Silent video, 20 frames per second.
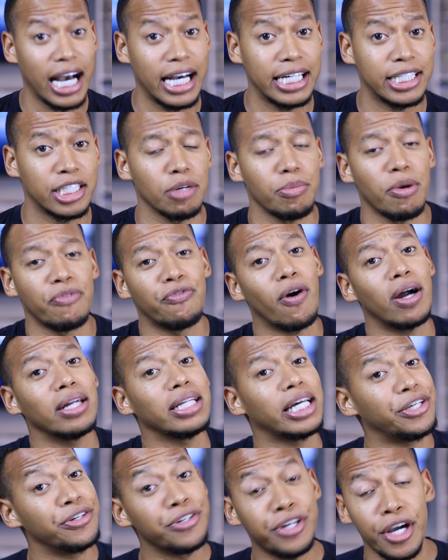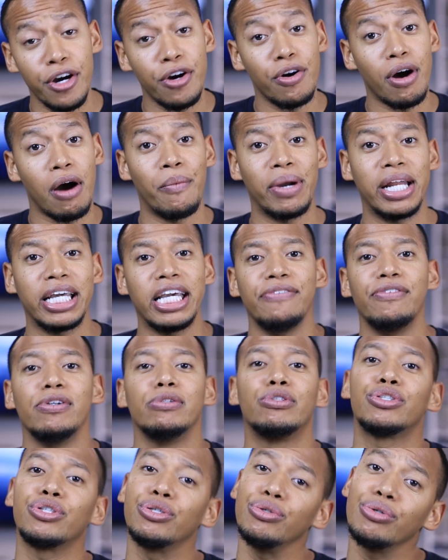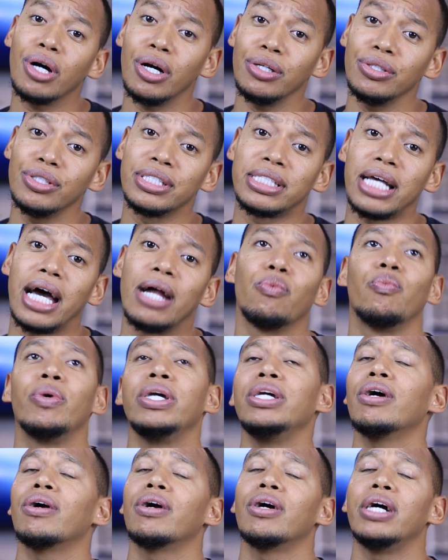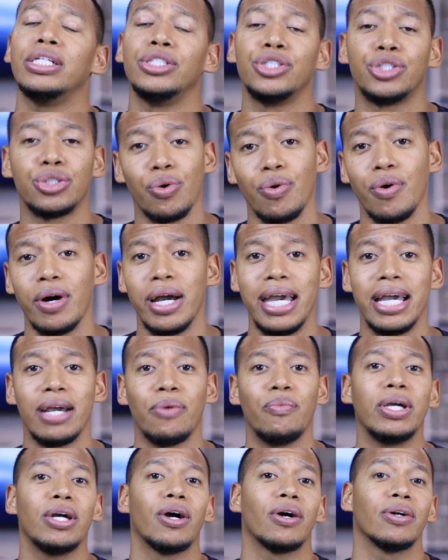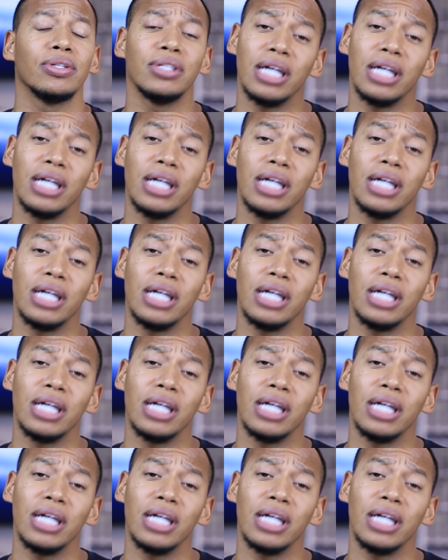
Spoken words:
guys, so before I let you go, I want to give you two colors that we are enjoying, we are